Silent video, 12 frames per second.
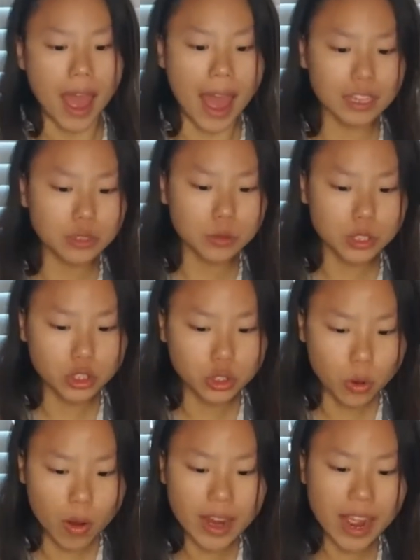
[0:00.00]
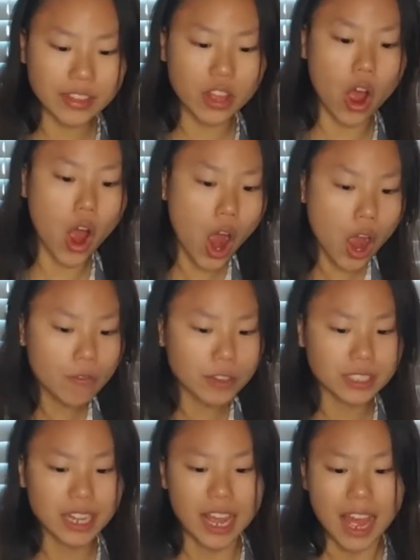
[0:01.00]
as with joy at the
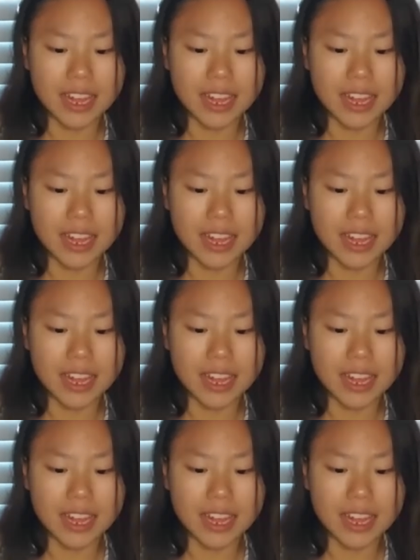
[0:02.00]
harvest,